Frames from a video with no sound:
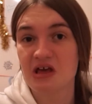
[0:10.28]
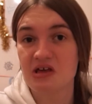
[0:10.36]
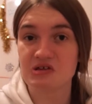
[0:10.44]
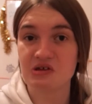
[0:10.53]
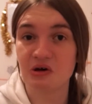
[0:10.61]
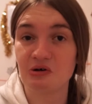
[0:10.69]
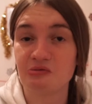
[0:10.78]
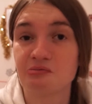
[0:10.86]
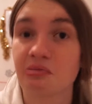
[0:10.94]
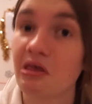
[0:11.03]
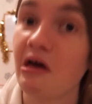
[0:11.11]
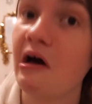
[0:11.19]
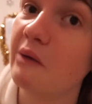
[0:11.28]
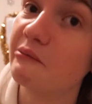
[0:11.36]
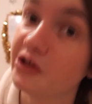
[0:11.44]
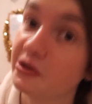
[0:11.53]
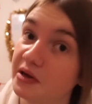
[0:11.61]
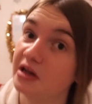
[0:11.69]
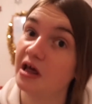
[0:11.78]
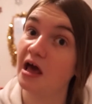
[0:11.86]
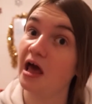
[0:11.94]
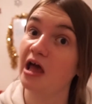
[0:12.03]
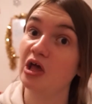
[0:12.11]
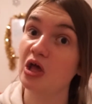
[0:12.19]
So I'm filming
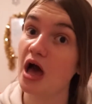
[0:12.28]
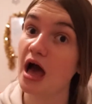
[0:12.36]
a